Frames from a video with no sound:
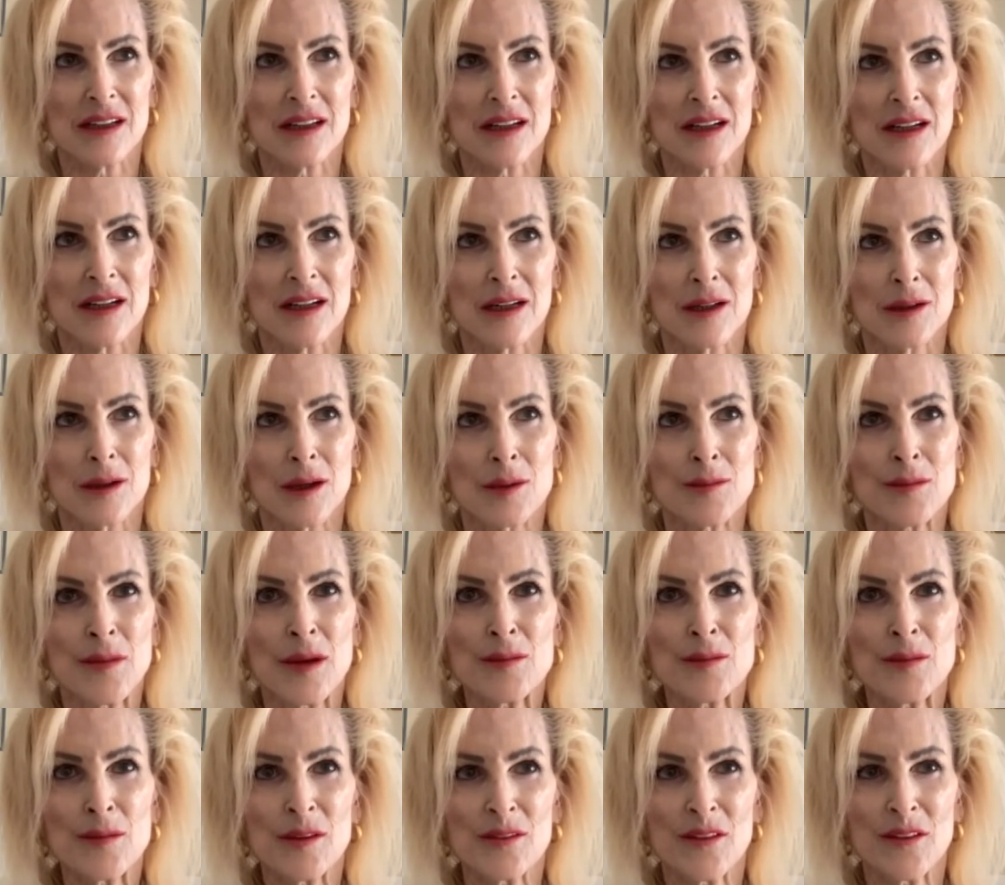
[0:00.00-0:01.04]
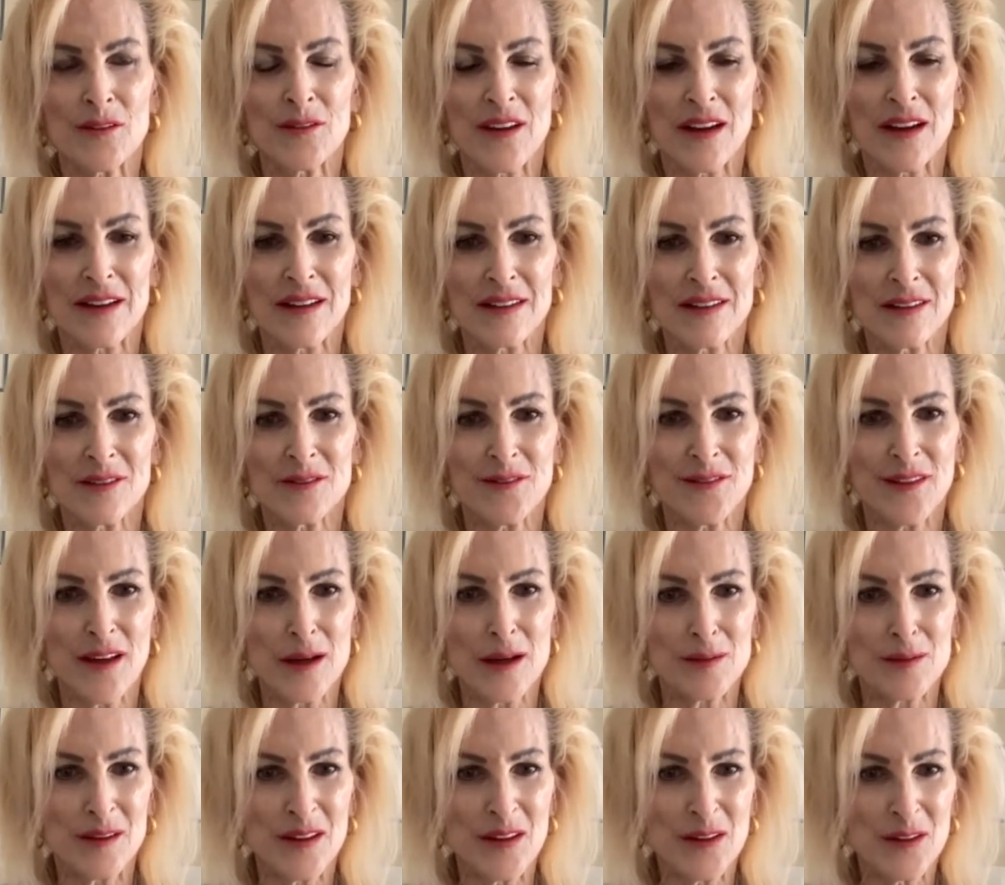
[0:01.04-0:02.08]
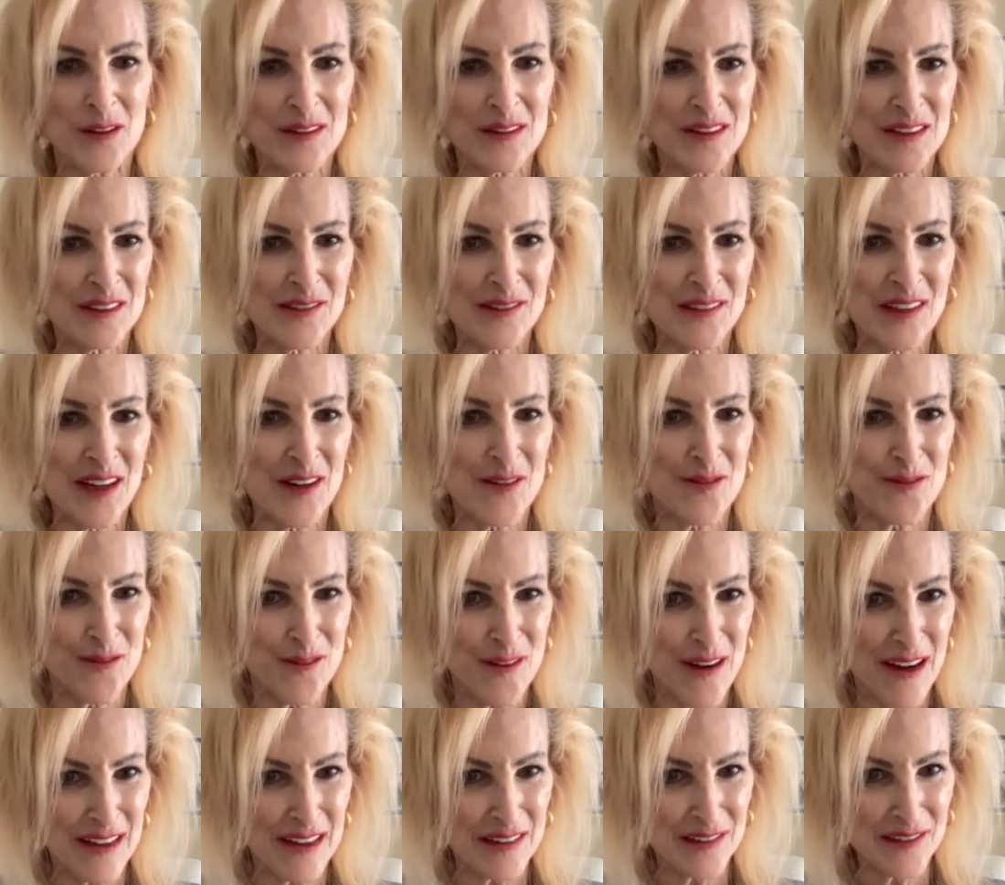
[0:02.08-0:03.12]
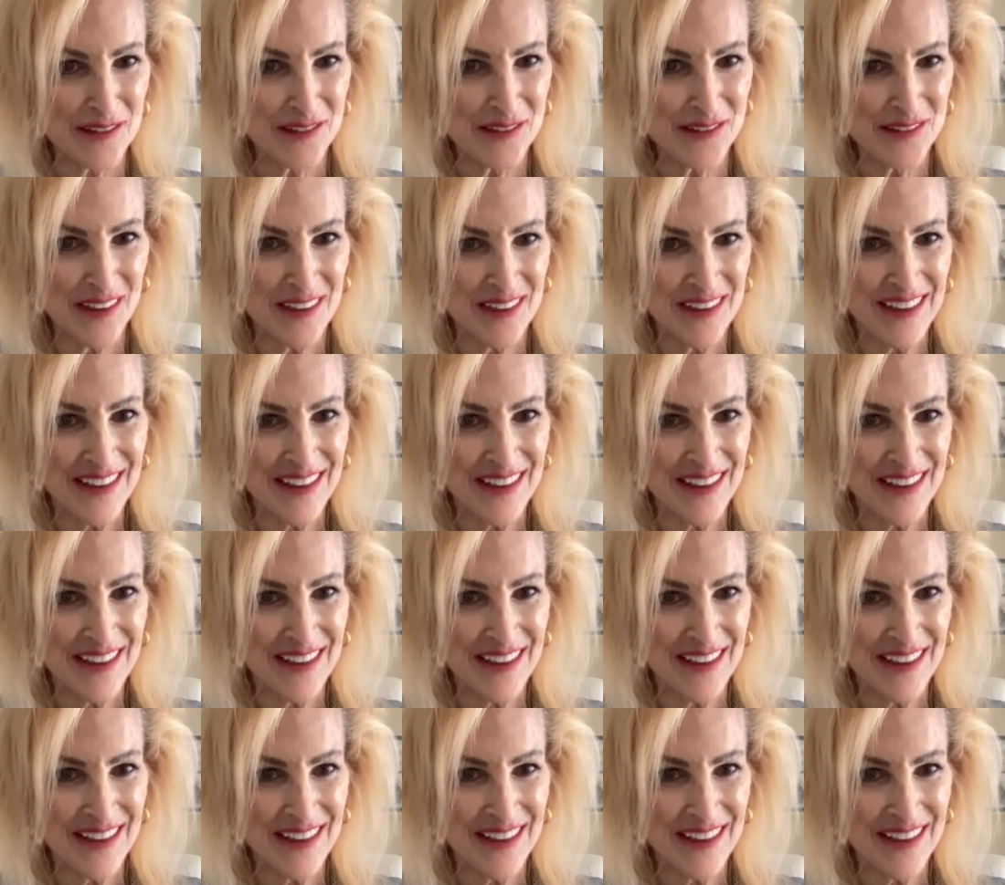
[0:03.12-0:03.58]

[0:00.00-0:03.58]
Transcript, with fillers: uh, a member of the violin family, you know, it doesn't have frets.